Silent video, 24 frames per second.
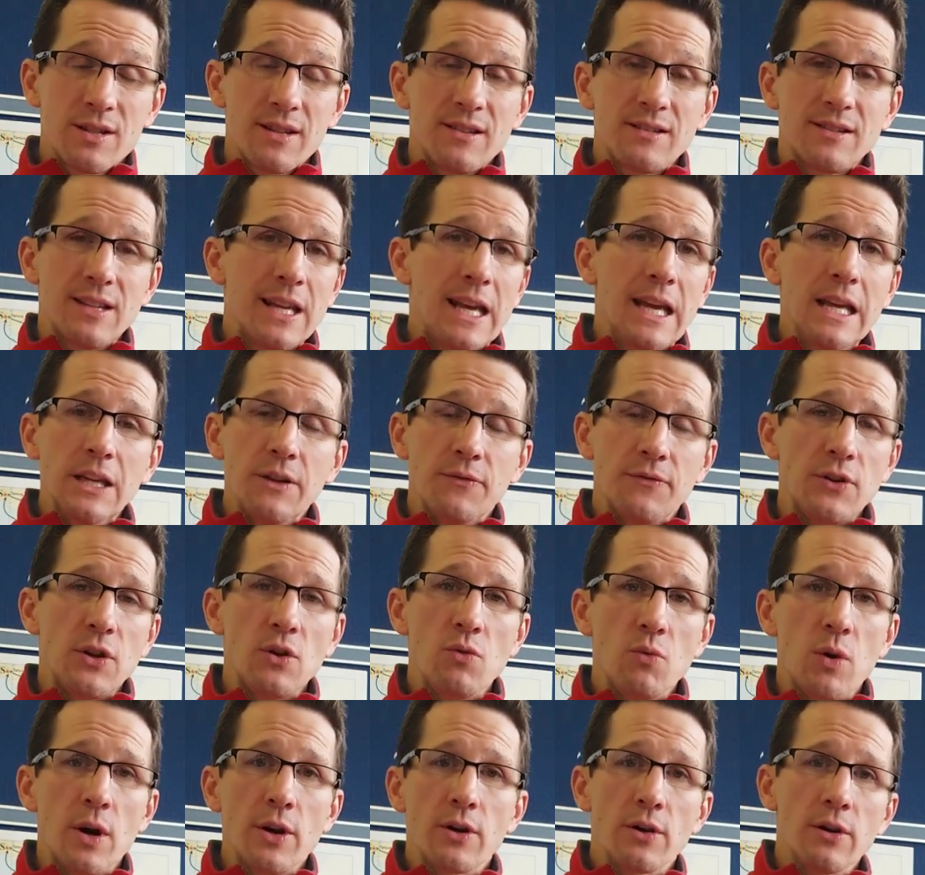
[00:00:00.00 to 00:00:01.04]
this again if you
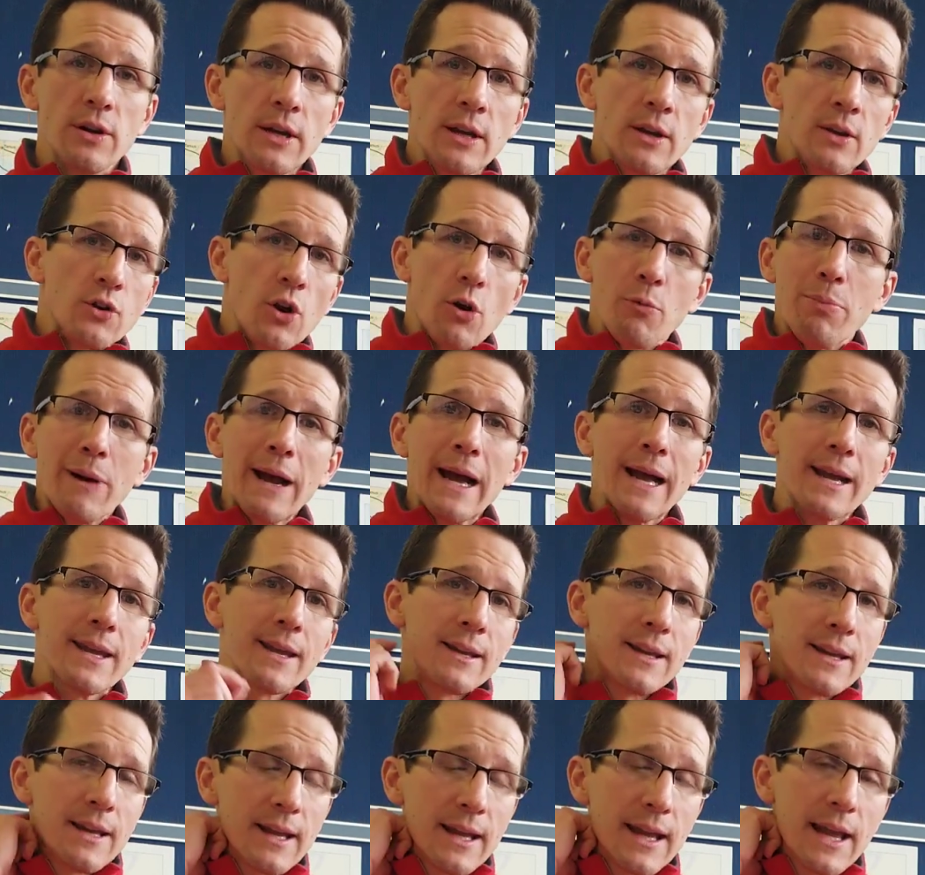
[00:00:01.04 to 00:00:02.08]
want, or go back
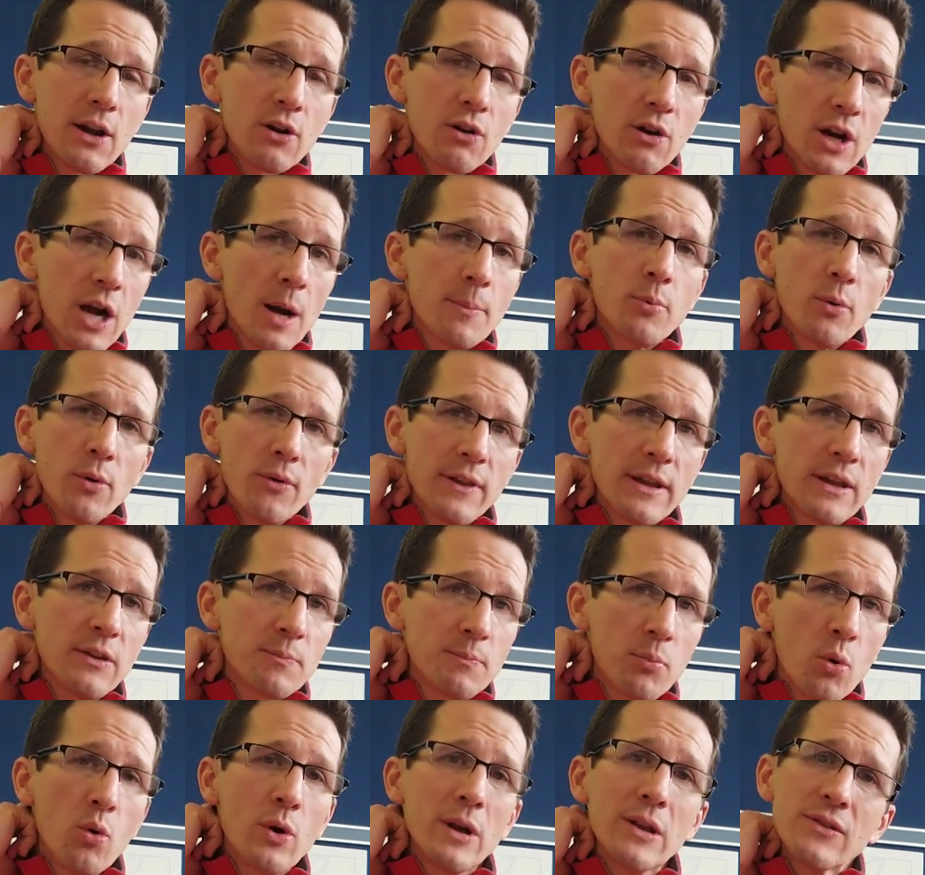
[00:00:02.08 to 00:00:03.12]
and hear a couple of these
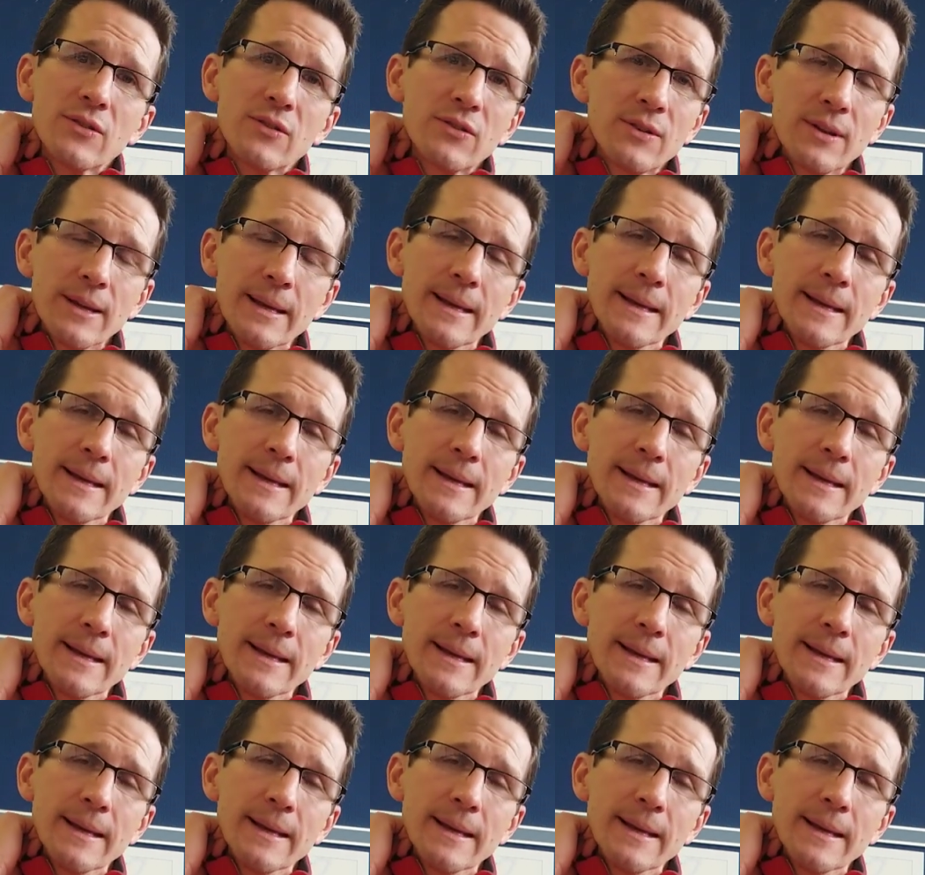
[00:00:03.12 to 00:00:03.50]
points.